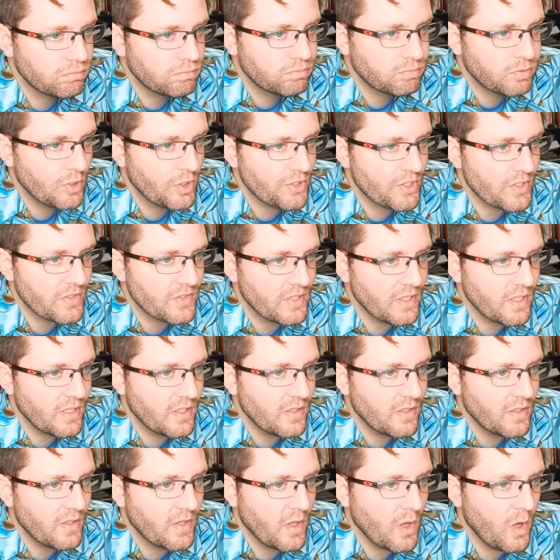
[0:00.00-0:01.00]
Project
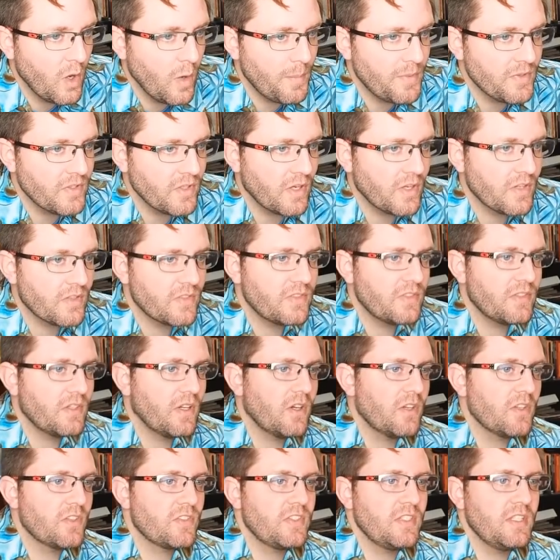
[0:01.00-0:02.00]
Sun, the hope is
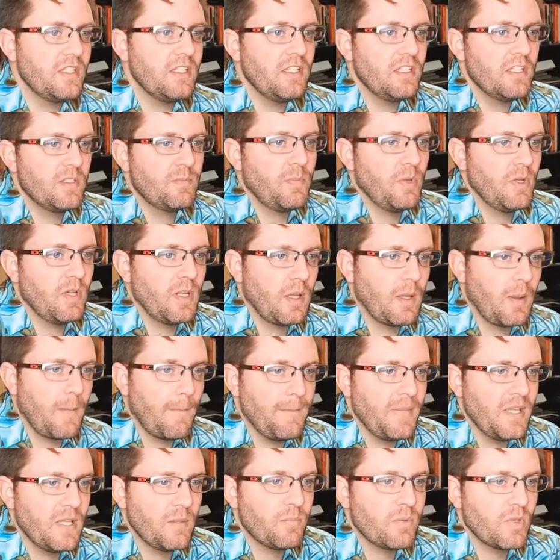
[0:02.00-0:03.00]
RC, is putting
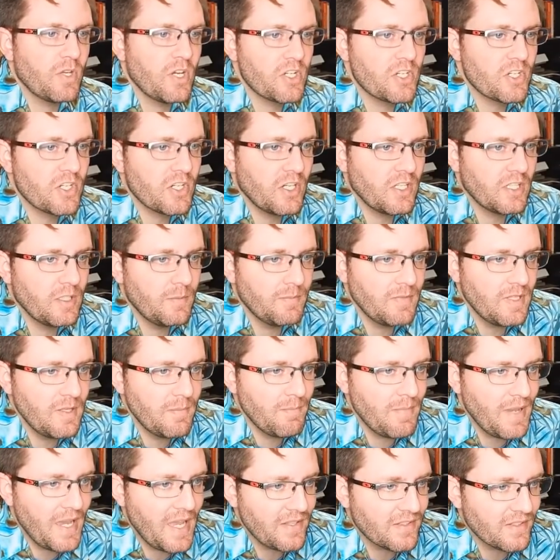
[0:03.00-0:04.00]
big pressure on the
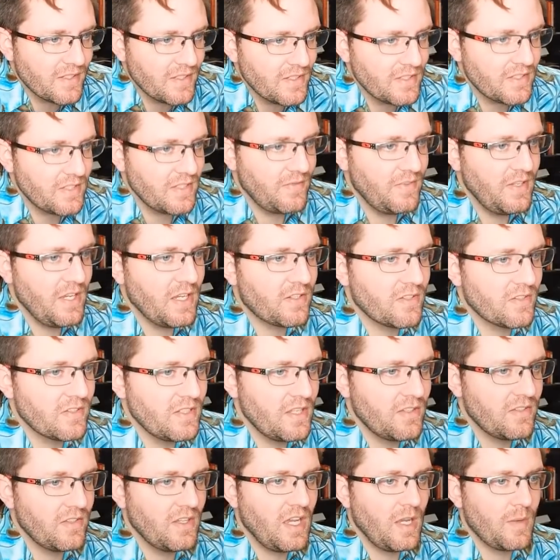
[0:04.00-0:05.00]
meme baskets. If he
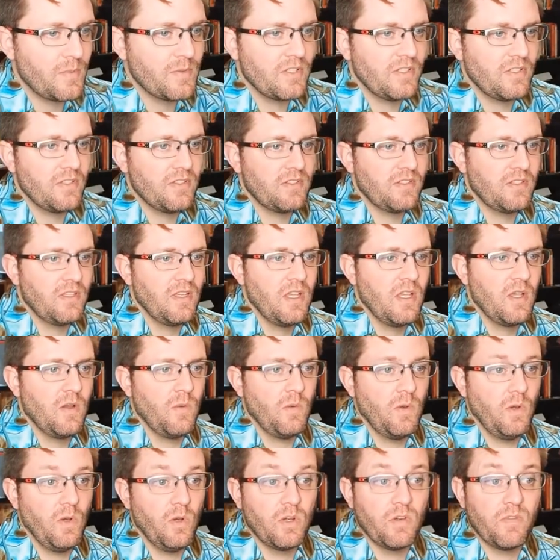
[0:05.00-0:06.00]
exercises options,
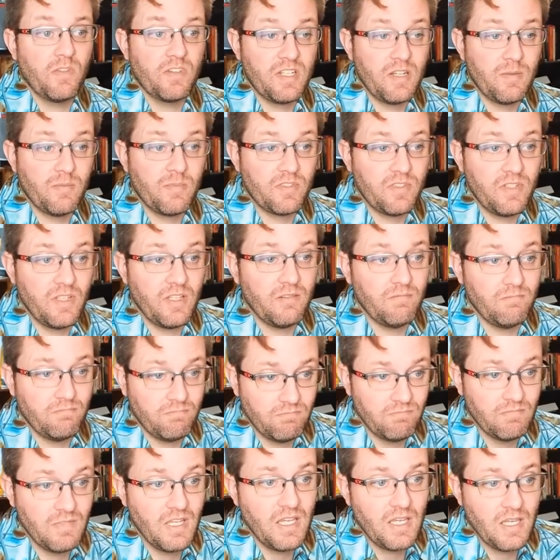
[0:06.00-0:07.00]
we'll own over 10%.
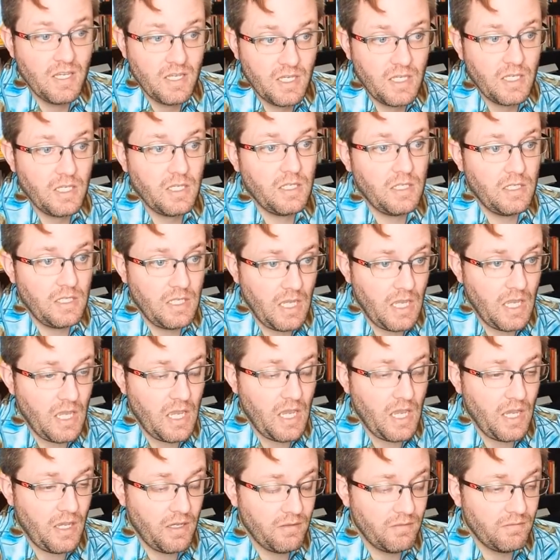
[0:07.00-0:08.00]

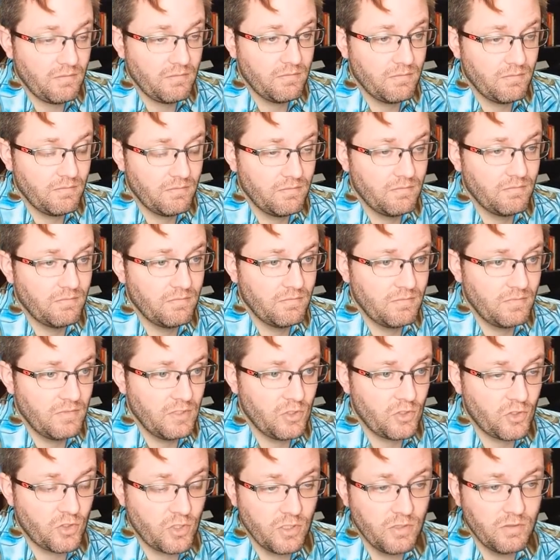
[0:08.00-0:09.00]
Yeah.
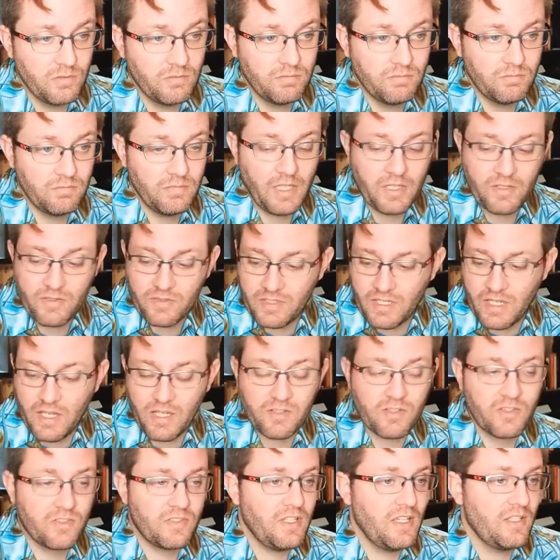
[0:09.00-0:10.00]
It's true. Exercise,
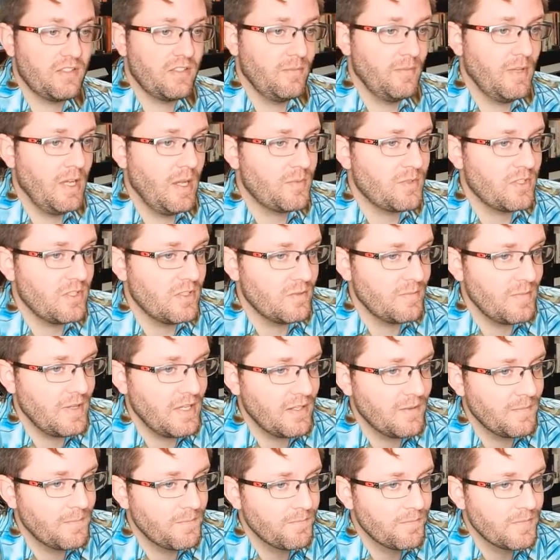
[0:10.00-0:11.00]
exercise them options,
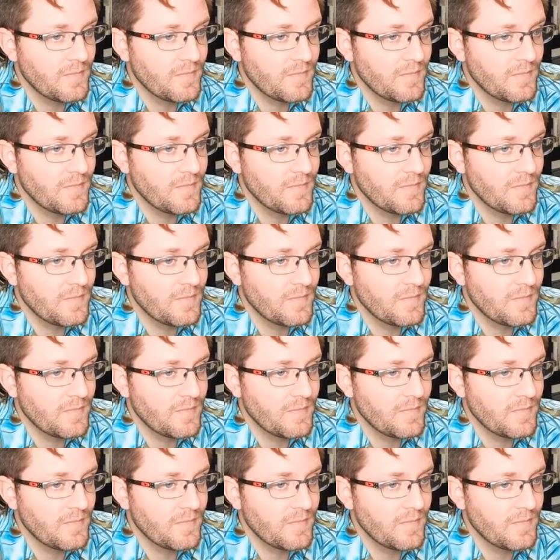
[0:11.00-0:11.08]
man.